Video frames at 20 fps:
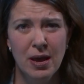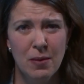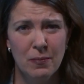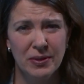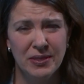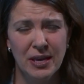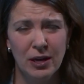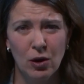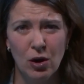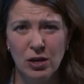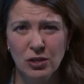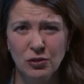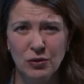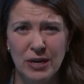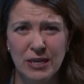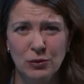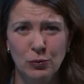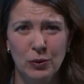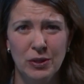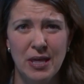But then
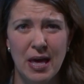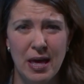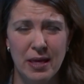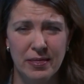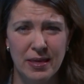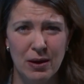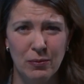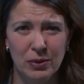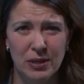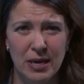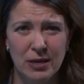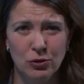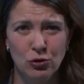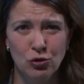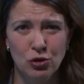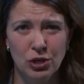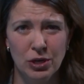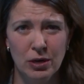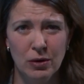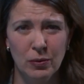contrast with that with Andrew
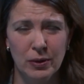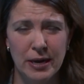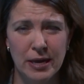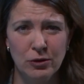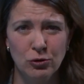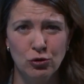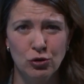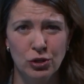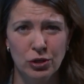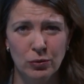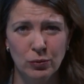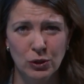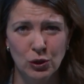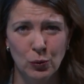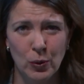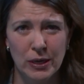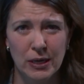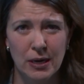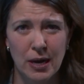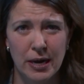Scheer. When Andrew Scheer was
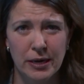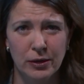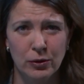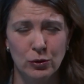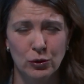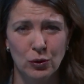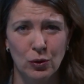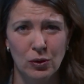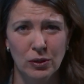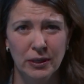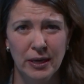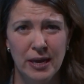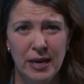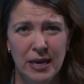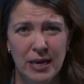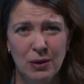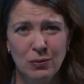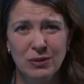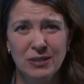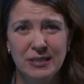29 years old,
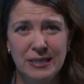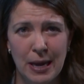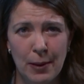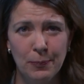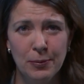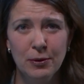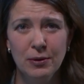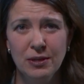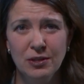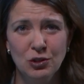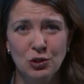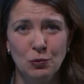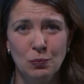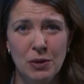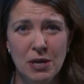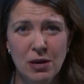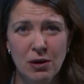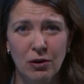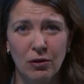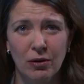he was deputy
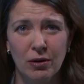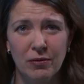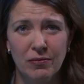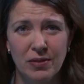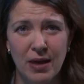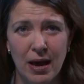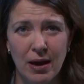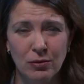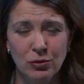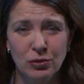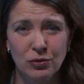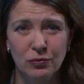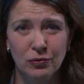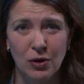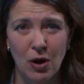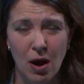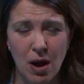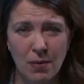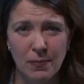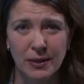speaker of the House of
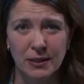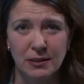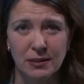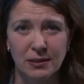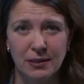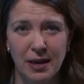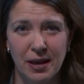Commons.